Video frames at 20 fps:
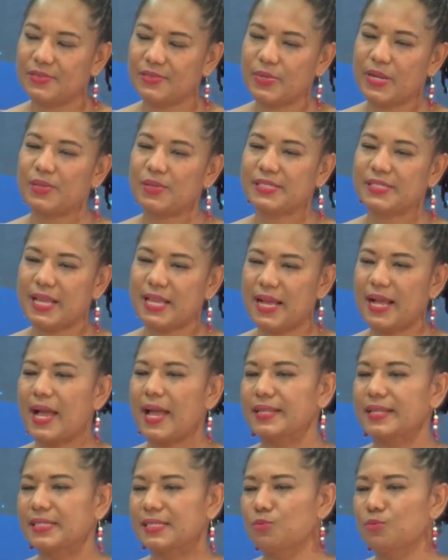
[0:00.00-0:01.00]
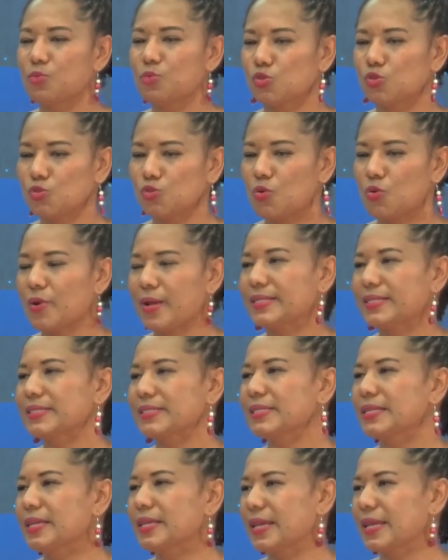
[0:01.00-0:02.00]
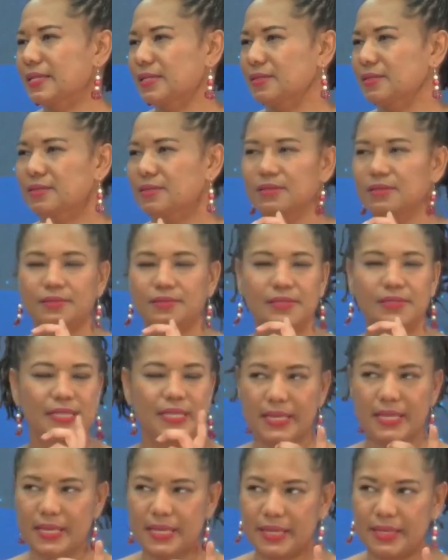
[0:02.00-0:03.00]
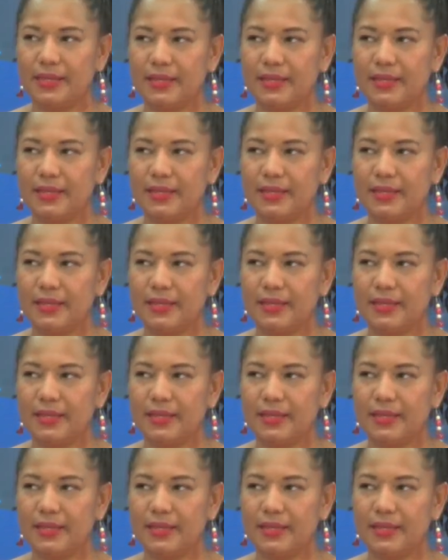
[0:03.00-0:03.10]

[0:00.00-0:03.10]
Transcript: When I was younger, I did more songwriting and singing.